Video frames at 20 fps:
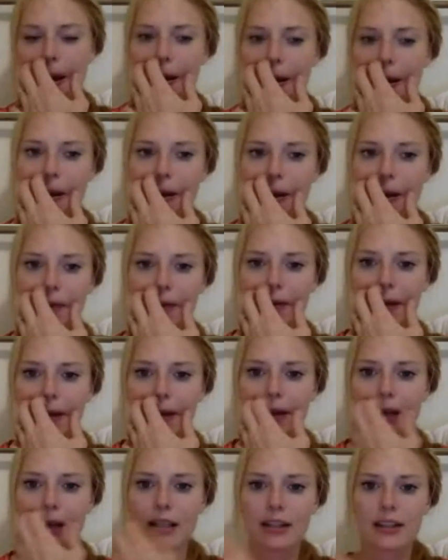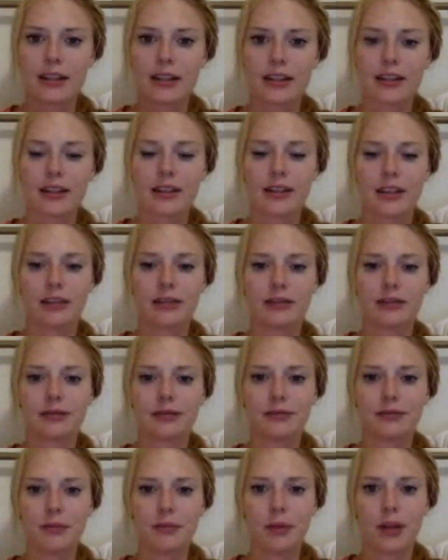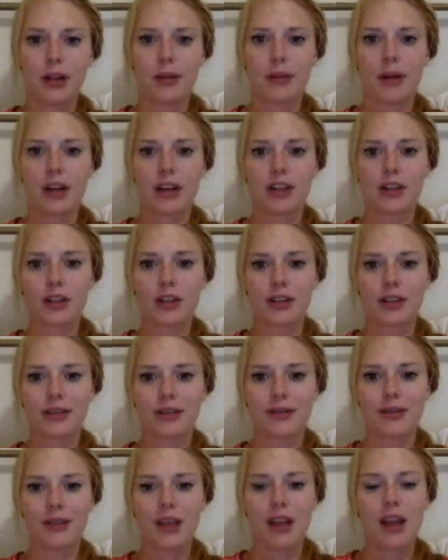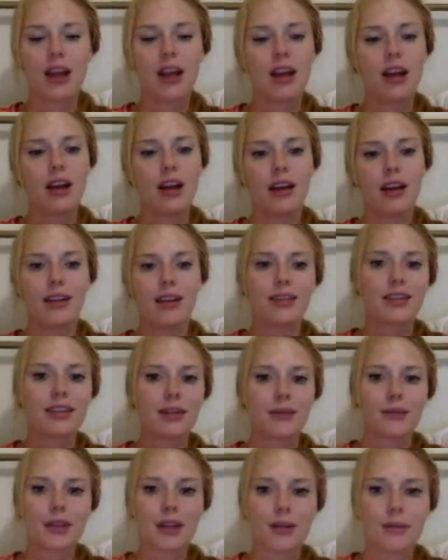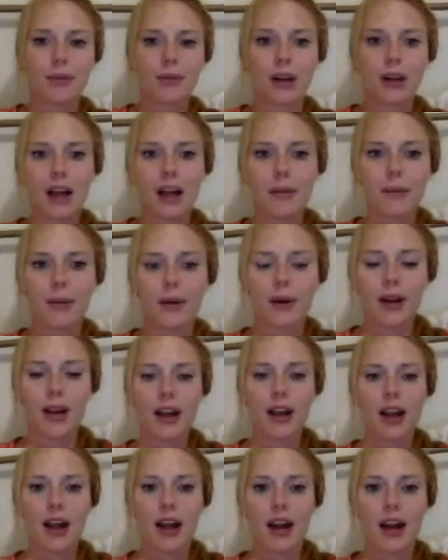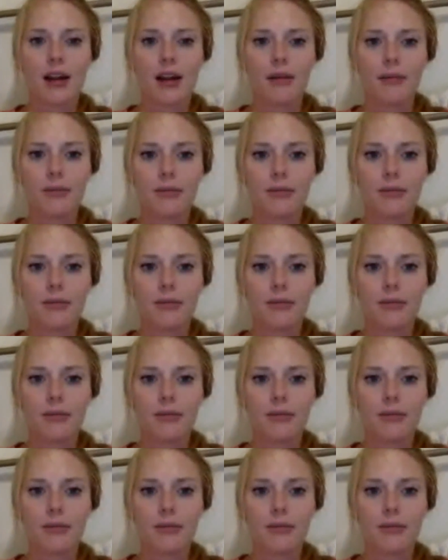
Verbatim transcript: I feel like that's pretty much sums up what I put. Um,